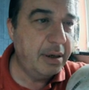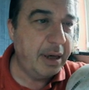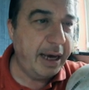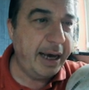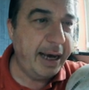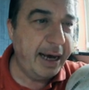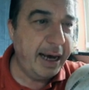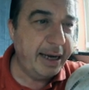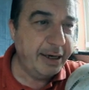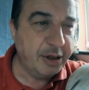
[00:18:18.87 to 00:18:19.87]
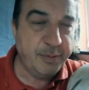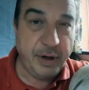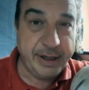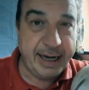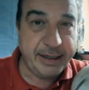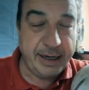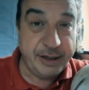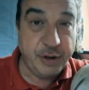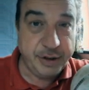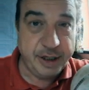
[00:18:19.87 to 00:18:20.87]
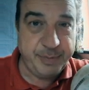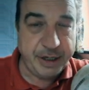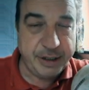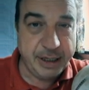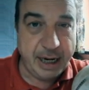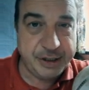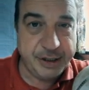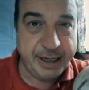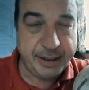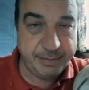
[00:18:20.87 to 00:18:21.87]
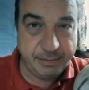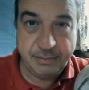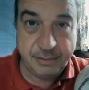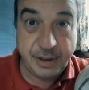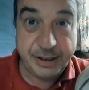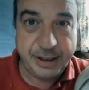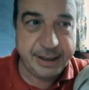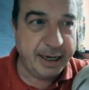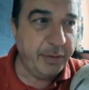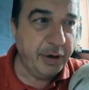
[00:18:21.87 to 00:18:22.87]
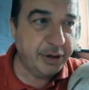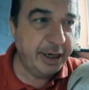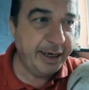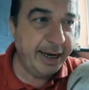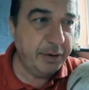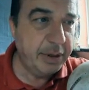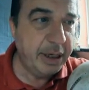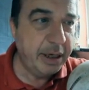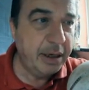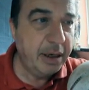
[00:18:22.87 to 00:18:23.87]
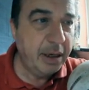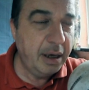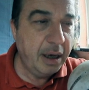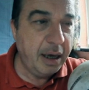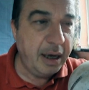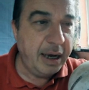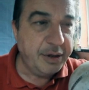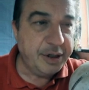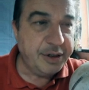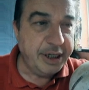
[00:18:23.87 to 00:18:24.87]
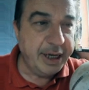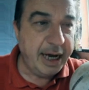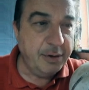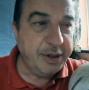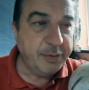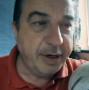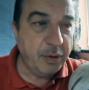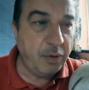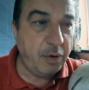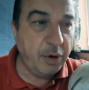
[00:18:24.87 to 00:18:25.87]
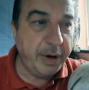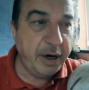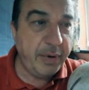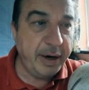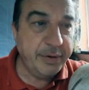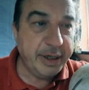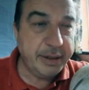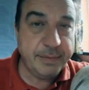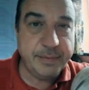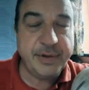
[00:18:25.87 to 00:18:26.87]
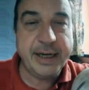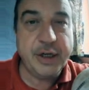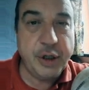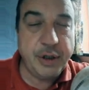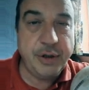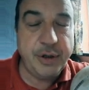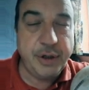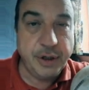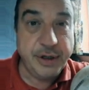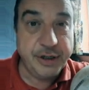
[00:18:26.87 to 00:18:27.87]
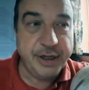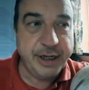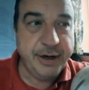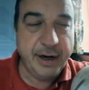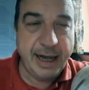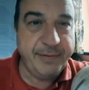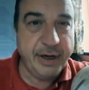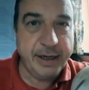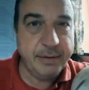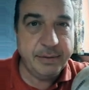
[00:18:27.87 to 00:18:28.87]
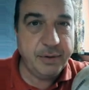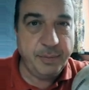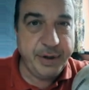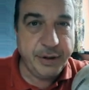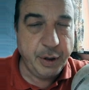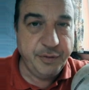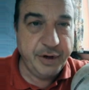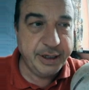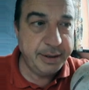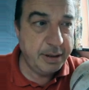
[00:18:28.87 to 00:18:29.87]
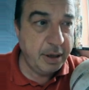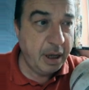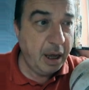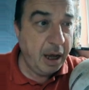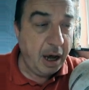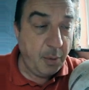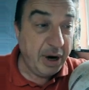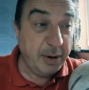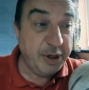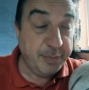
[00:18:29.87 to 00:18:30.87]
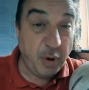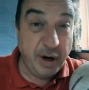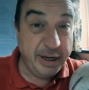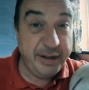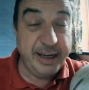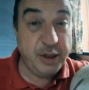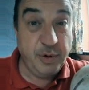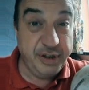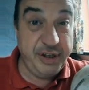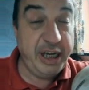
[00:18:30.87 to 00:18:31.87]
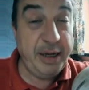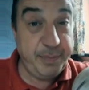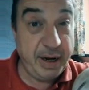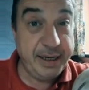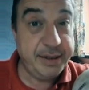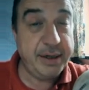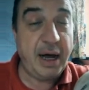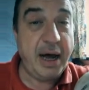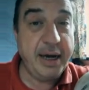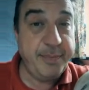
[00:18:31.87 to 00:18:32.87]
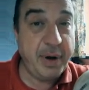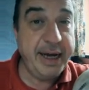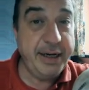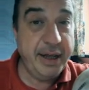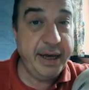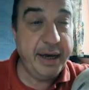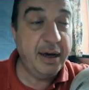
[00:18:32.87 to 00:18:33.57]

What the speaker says: and it looks more like that. And I took this picture last night. That's exactly what it looks like now, and you can see the houses went all the way around it. Thank goodness they didn't level it or build over it. And when I was a boy, this was the place. I played there